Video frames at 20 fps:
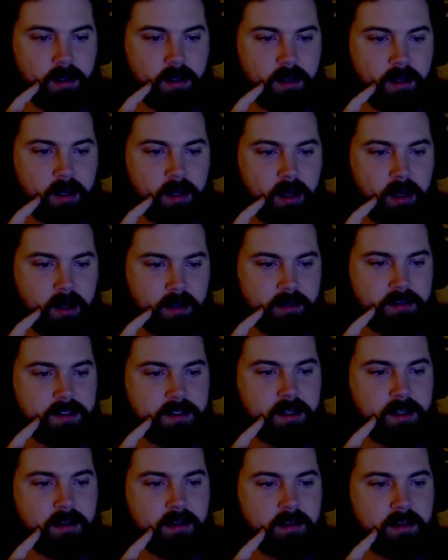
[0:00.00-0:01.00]
I didn't
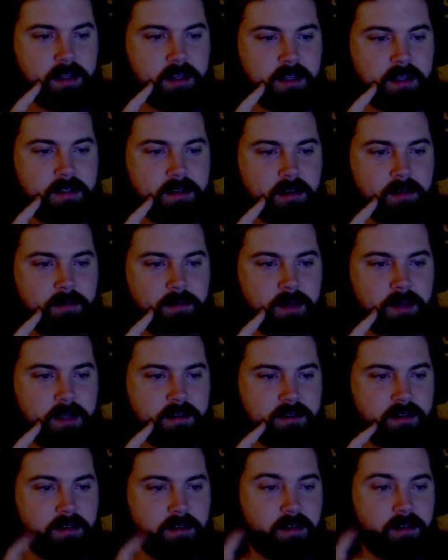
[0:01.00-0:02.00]
think so
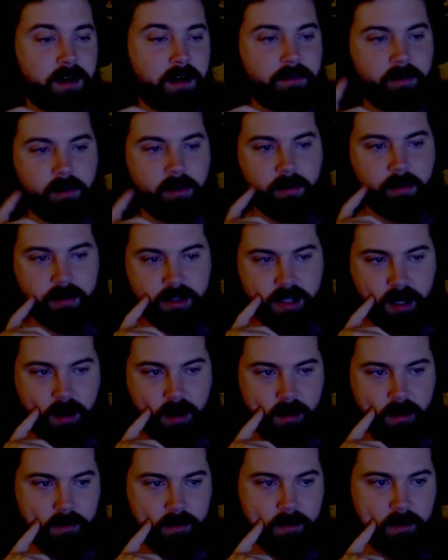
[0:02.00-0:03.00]
because you don't have her orange
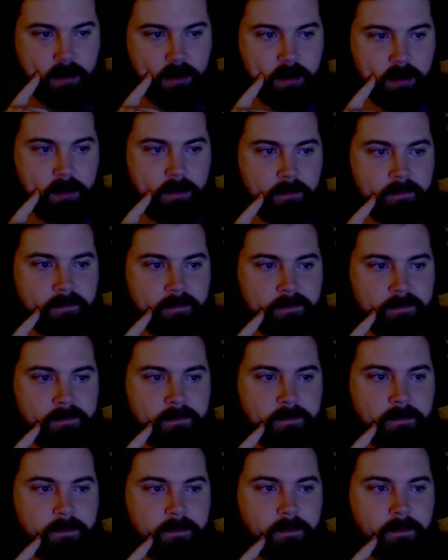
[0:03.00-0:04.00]
hair.
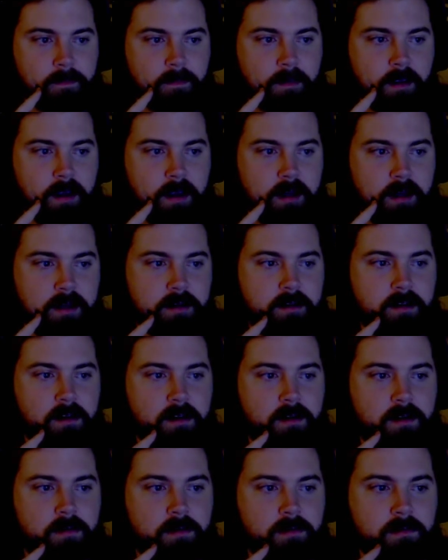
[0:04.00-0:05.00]
I didn't
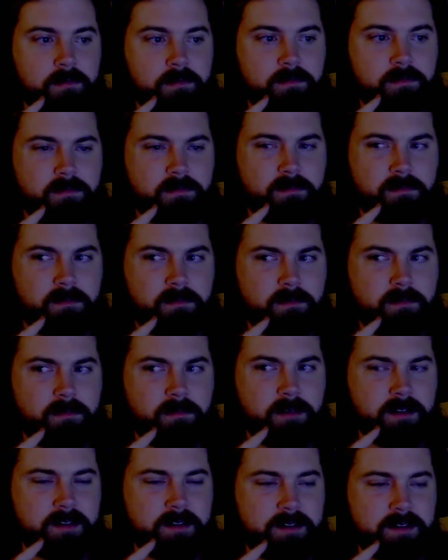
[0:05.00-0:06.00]
know
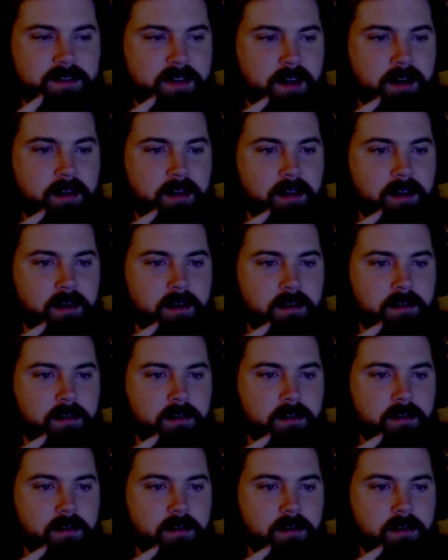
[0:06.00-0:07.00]
what to say to that.
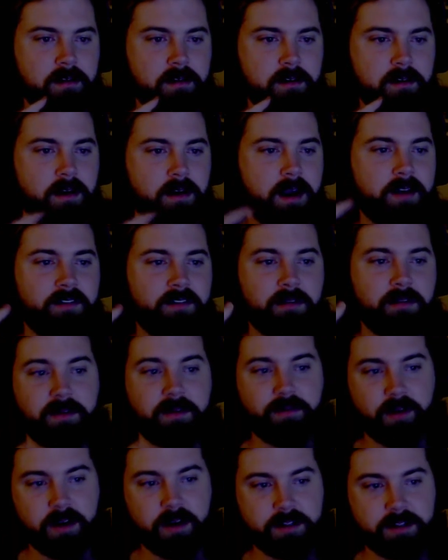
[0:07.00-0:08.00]
You don't have to be
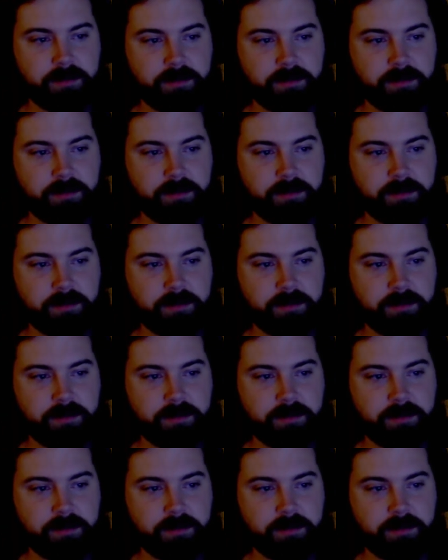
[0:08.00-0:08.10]
friends with